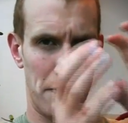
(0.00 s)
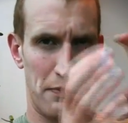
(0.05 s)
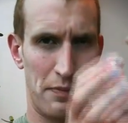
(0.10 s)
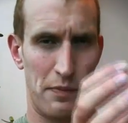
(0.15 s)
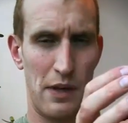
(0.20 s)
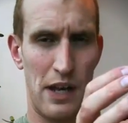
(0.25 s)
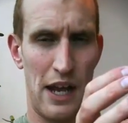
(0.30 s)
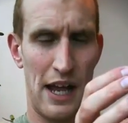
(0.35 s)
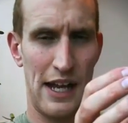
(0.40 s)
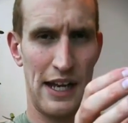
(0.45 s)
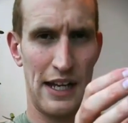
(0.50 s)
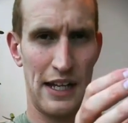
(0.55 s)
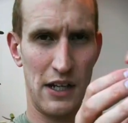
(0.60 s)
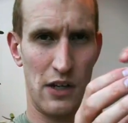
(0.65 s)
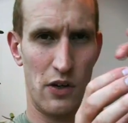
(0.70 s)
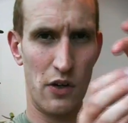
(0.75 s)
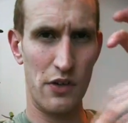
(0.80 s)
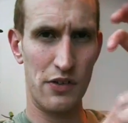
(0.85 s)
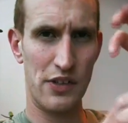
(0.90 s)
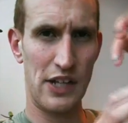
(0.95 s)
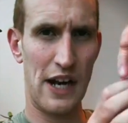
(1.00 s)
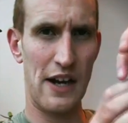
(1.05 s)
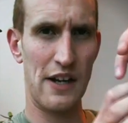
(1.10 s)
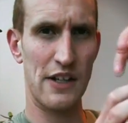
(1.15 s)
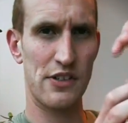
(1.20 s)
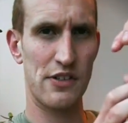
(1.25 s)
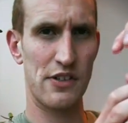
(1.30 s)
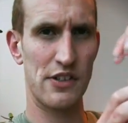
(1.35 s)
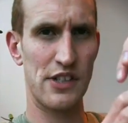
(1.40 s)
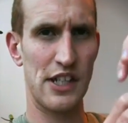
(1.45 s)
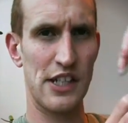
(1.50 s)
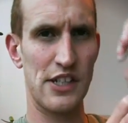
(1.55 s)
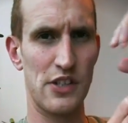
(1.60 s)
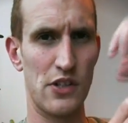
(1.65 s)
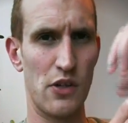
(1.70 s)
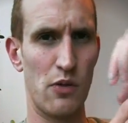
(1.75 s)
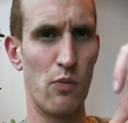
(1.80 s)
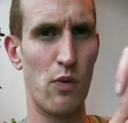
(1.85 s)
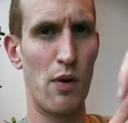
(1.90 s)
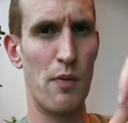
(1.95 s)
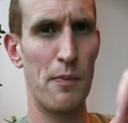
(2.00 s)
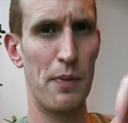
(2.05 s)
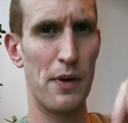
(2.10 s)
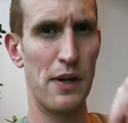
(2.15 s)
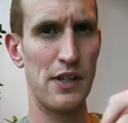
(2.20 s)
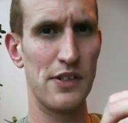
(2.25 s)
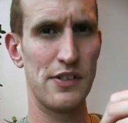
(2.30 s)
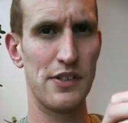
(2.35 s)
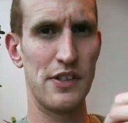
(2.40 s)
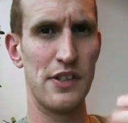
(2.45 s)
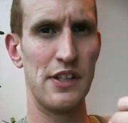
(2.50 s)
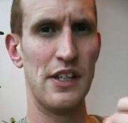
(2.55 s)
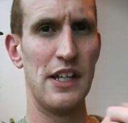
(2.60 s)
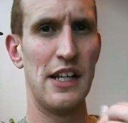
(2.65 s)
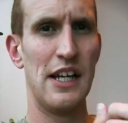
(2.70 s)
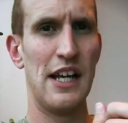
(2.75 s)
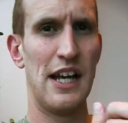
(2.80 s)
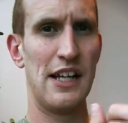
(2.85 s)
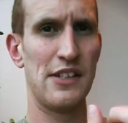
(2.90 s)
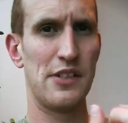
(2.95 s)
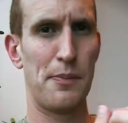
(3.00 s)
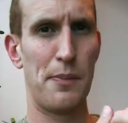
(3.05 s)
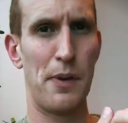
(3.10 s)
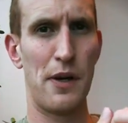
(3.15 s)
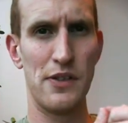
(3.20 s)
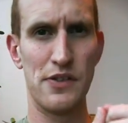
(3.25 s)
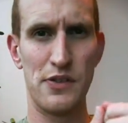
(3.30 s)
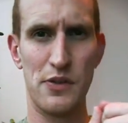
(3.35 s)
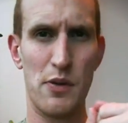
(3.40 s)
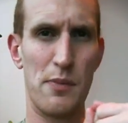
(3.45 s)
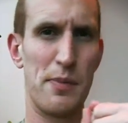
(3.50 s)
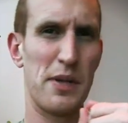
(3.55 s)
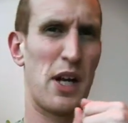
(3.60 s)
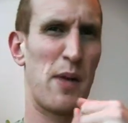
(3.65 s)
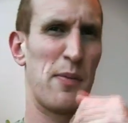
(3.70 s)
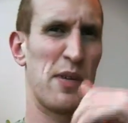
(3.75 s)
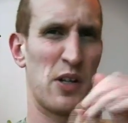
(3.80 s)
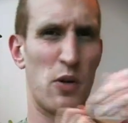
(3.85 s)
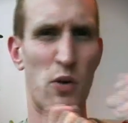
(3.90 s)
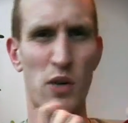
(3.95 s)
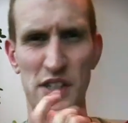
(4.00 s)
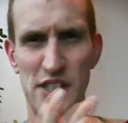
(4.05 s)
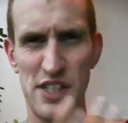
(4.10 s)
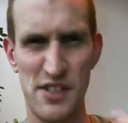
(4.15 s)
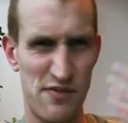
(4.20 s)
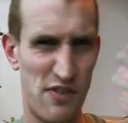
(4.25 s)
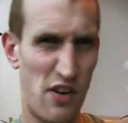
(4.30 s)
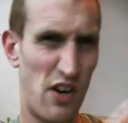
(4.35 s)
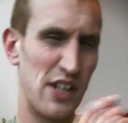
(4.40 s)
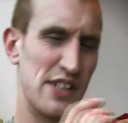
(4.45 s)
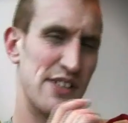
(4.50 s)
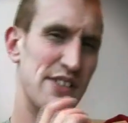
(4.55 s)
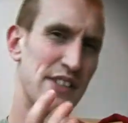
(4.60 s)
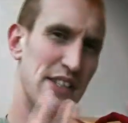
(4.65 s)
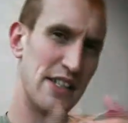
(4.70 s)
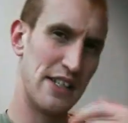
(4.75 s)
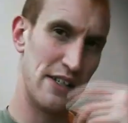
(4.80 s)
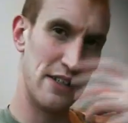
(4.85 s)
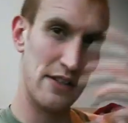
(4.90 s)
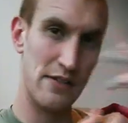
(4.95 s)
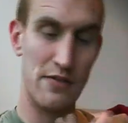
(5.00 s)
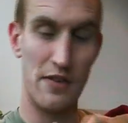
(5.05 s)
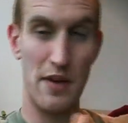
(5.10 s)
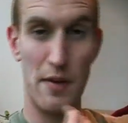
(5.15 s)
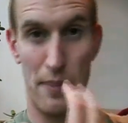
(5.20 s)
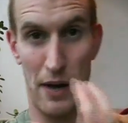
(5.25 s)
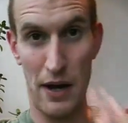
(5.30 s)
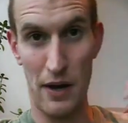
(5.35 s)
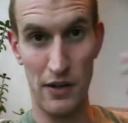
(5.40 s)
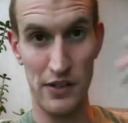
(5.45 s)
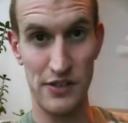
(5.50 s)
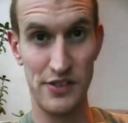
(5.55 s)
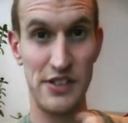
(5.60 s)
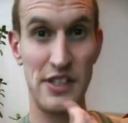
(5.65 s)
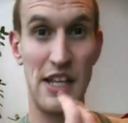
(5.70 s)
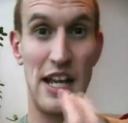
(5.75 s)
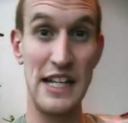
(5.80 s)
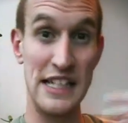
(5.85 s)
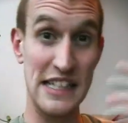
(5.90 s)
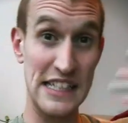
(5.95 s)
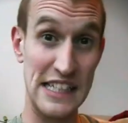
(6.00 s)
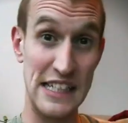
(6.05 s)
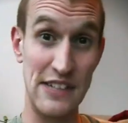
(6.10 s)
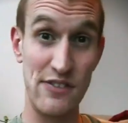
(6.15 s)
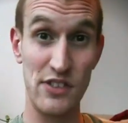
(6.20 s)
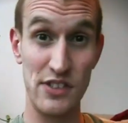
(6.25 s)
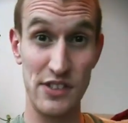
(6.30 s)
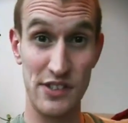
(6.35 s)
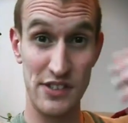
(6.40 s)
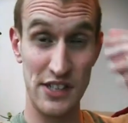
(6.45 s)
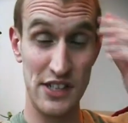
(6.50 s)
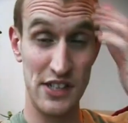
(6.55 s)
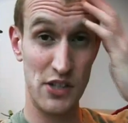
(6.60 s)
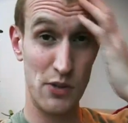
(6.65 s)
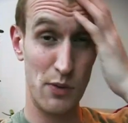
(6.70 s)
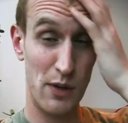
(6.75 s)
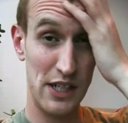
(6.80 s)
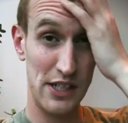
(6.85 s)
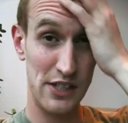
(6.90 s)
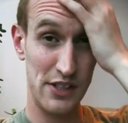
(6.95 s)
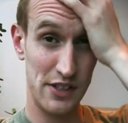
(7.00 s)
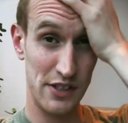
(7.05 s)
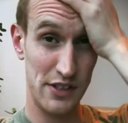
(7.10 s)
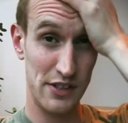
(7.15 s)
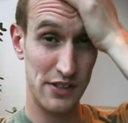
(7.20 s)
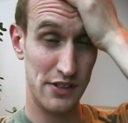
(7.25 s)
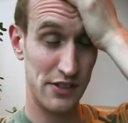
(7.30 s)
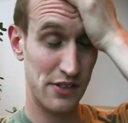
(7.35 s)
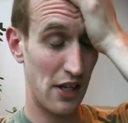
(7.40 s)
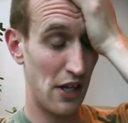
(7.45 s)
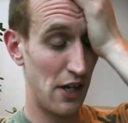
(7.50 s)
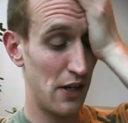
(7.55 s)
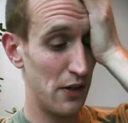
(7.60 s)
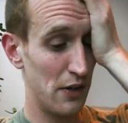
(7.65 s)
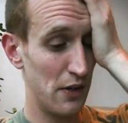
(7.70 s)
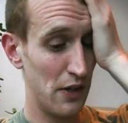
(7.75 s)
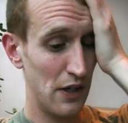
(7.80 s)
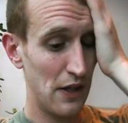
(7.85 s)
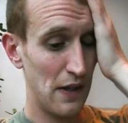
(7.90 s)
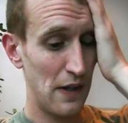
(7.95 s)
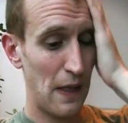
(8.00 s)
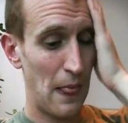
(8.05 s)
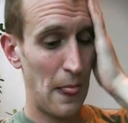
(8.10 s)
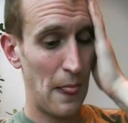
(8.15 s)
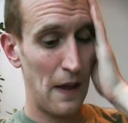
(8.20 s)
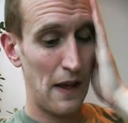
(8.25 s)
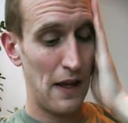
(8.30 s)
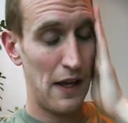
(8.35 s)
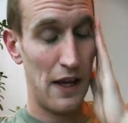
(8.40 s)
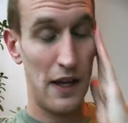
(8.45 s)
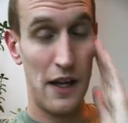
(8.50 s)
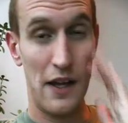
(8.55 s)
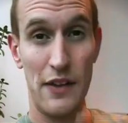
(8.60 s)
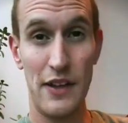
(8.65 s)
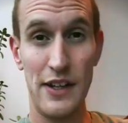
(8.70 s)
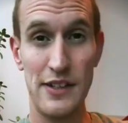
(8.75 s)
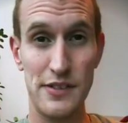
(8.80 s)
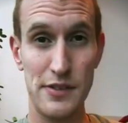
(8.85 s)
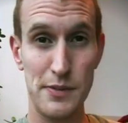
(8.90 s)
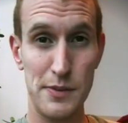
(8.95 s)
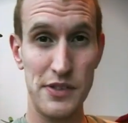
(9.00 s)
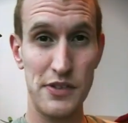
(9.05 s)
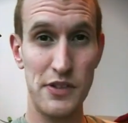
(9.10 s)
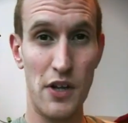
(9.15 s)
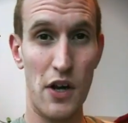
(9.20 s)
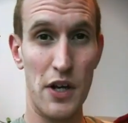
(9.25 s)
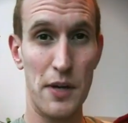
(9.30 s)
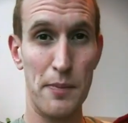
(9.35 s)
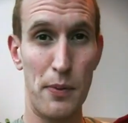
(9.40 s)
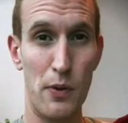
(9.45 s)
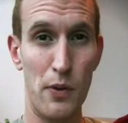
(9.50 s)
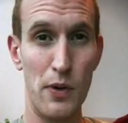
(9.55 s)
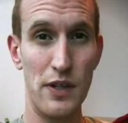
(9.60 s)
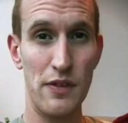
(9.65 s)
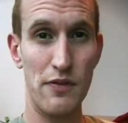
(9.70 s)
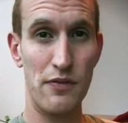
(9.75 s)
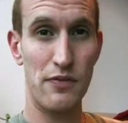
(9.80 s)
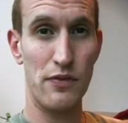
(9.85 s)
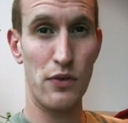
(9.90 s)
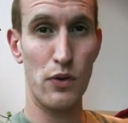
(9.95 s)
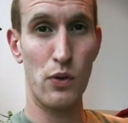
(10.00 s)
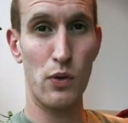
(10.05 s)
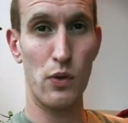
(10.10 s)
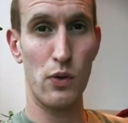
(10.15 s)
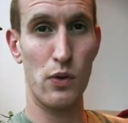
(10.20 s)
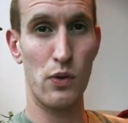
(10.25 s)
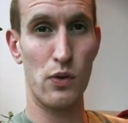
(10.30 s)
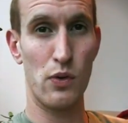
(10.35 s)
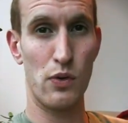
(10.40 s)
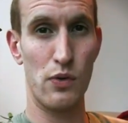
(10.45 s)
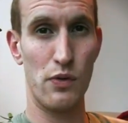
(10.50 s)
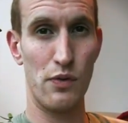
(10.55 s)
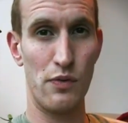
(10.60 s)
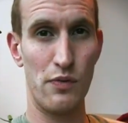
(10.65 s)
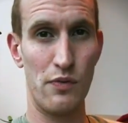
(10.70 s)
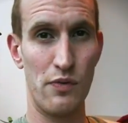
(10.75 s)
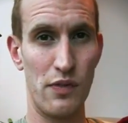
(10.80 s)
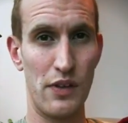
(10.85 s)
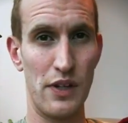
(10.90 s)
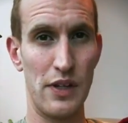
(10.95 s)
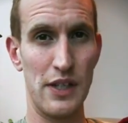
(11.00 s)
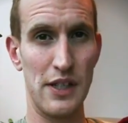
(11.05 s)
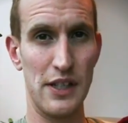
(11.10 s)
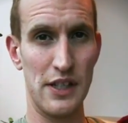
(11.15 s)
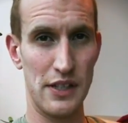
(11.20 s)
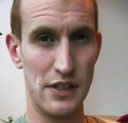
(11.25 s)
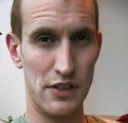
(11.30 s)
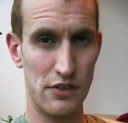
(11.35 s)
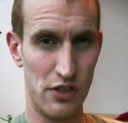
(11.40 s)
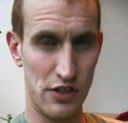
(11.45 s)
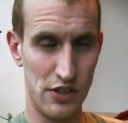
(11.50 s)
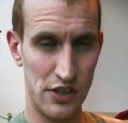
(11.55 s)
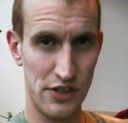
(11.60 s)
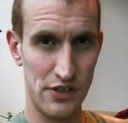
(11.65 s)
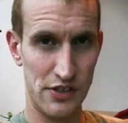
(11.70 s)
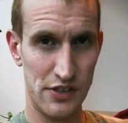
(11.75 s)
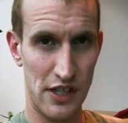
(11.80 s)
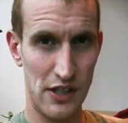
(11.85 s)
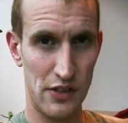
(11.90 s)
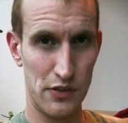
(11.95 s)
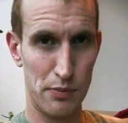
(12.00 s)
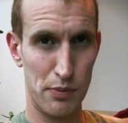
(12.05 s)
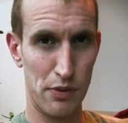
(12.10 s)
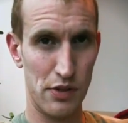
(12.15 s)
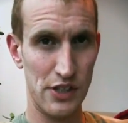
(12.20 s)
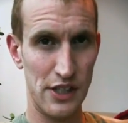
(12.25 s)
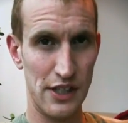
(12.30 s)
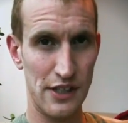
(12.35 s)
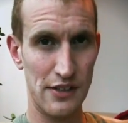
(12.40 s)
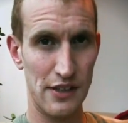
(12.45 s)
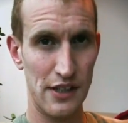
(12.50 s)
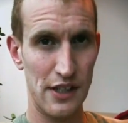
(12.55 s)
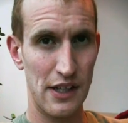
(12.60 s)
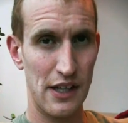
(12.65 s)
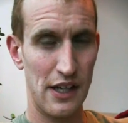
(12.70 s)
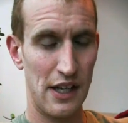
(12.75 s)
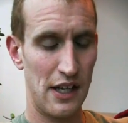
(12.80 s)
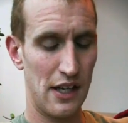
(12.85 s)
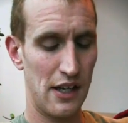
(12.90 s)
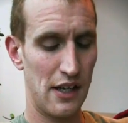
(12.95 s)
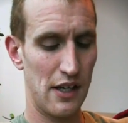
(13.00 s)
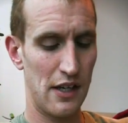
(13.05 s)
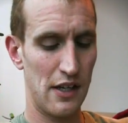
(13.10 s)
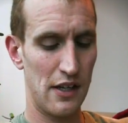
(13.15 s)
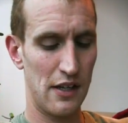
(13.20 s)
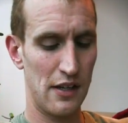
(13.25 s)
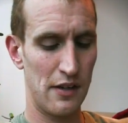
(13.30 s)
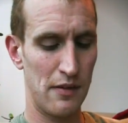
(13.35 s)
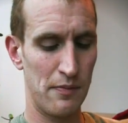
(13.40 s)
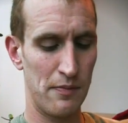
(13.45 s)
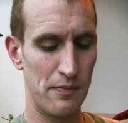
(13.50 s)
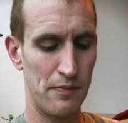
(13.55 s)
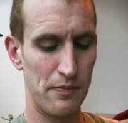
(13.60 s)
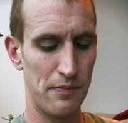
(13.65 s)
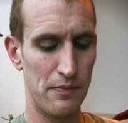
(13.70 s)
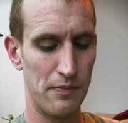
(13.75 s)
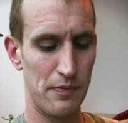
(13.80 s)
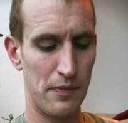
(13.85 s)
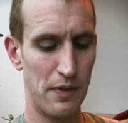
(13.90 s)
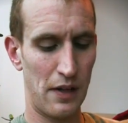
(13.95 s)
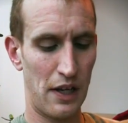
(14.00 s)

laying a lot of characterization on one person, as opposed to it becoming quite divisive about any given situation. So that's my starting point for the Crushing Snails project, and